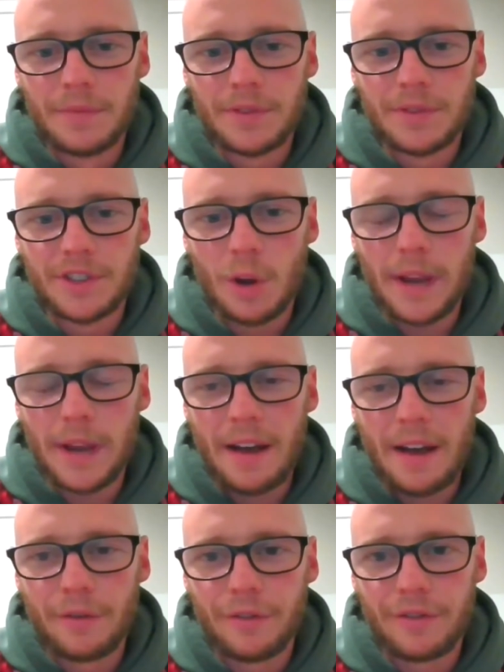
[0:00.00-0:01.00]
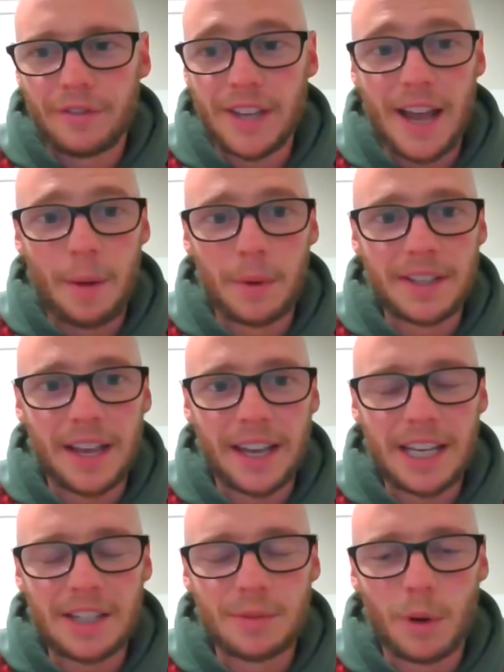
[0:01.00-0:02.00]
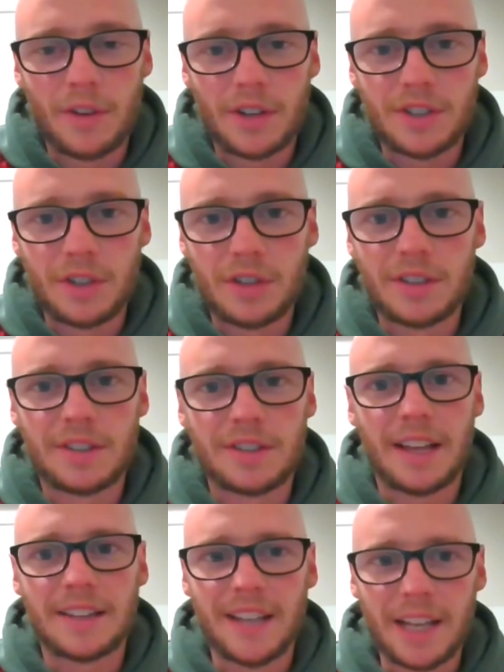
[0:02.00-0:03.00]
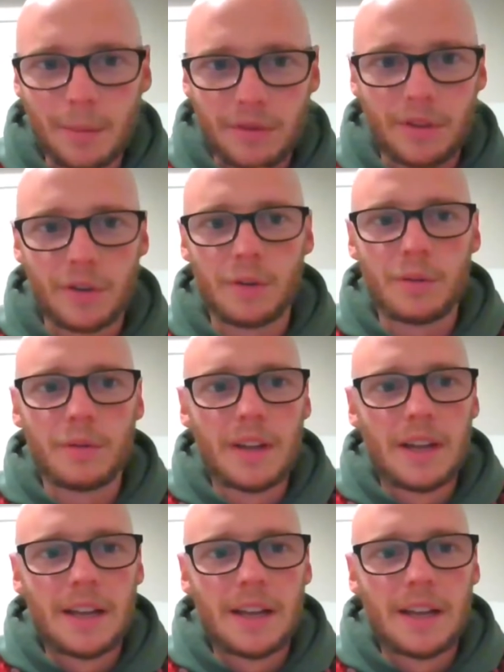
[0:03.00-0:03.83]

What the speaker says: So we take each one of our students and take them through